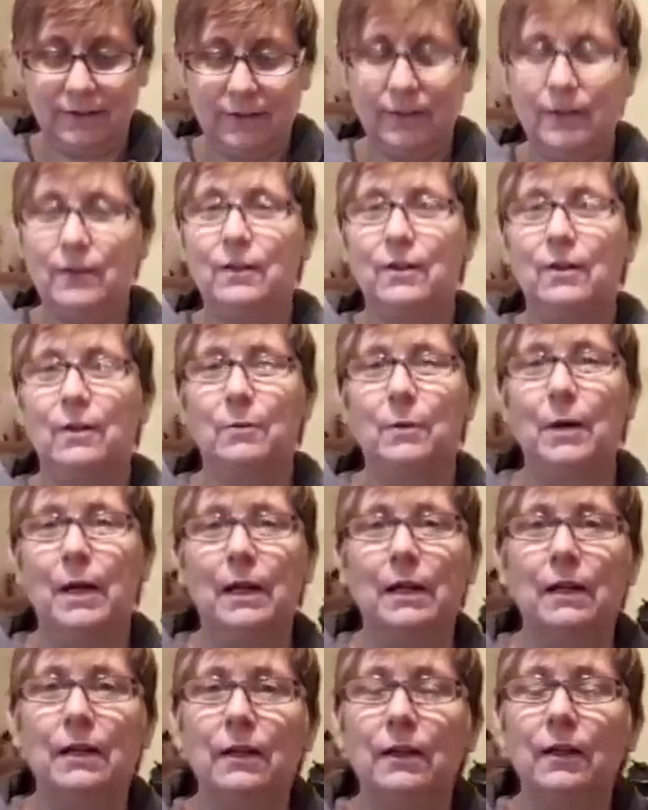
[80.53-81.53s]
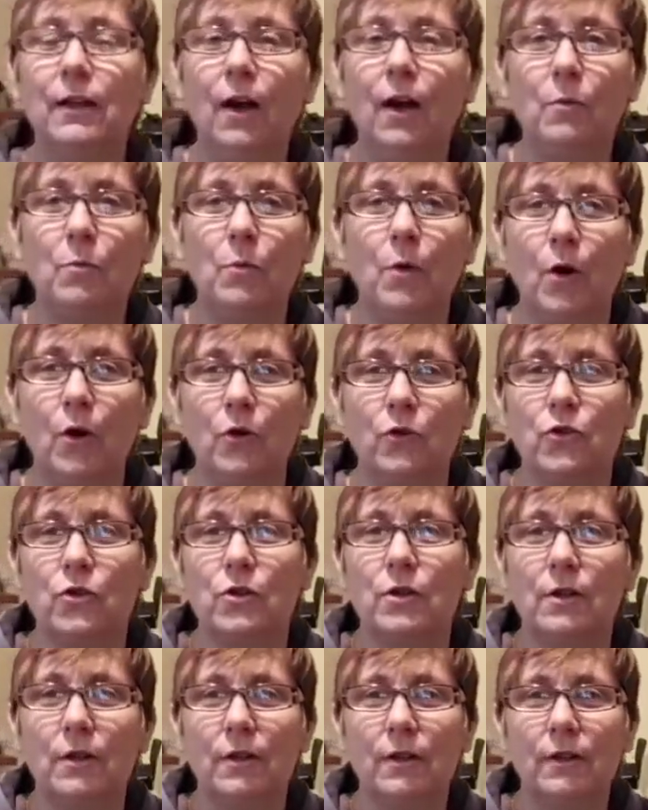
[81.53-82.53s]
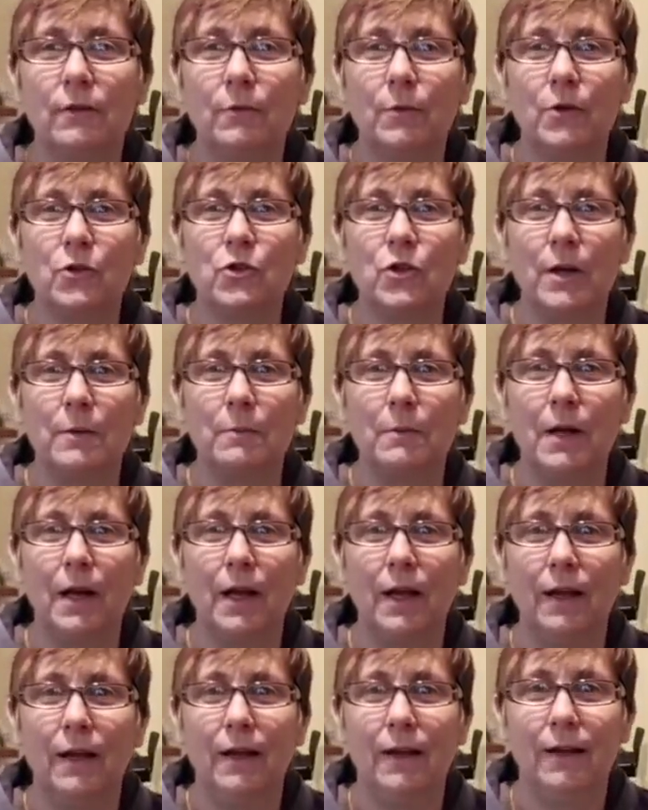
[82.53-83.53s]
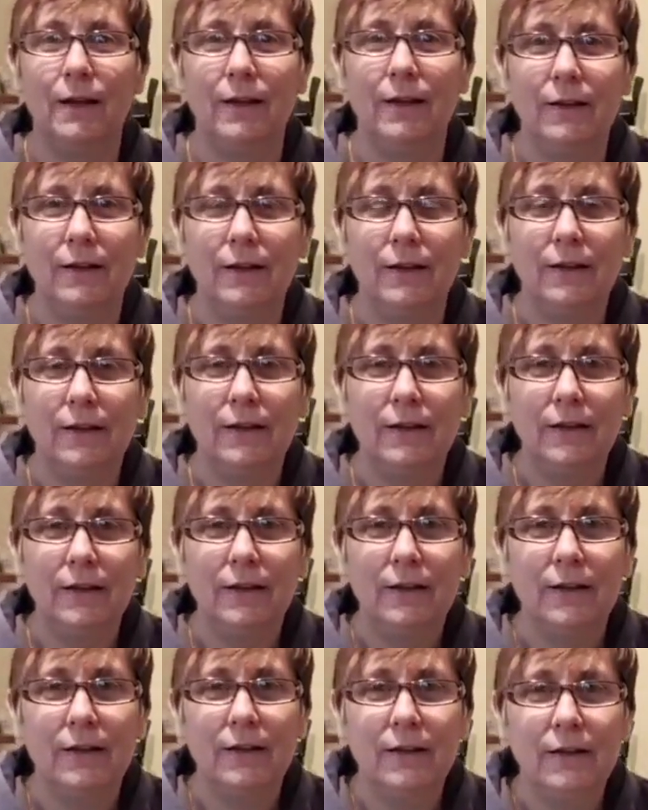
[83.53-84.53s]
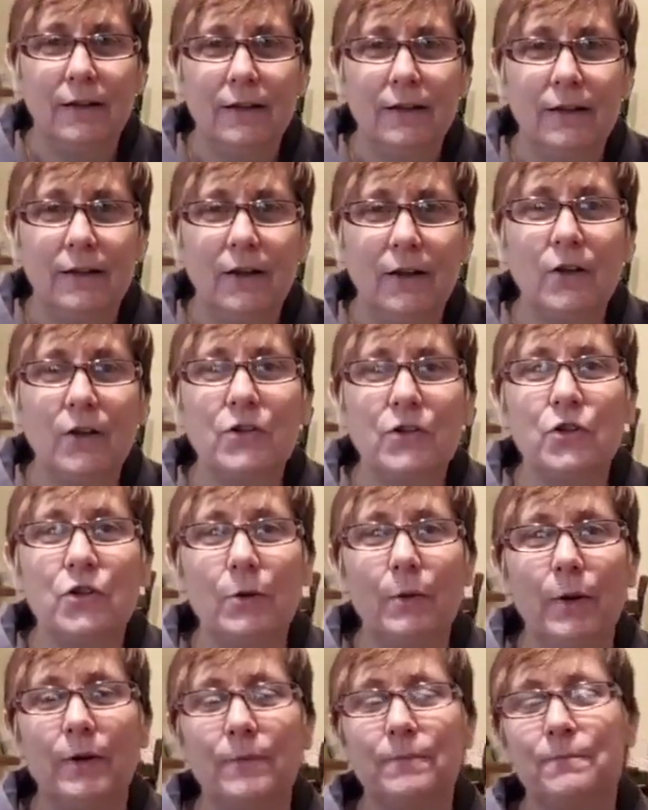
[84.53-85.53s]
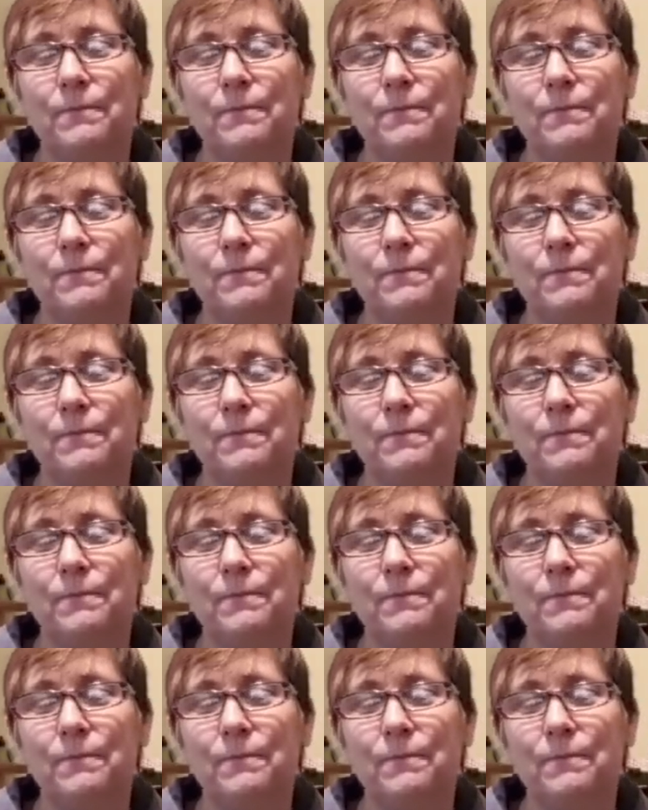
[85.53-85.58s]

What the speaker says: Oh well, can't watch. What a shame, Claire. Hi Stuart.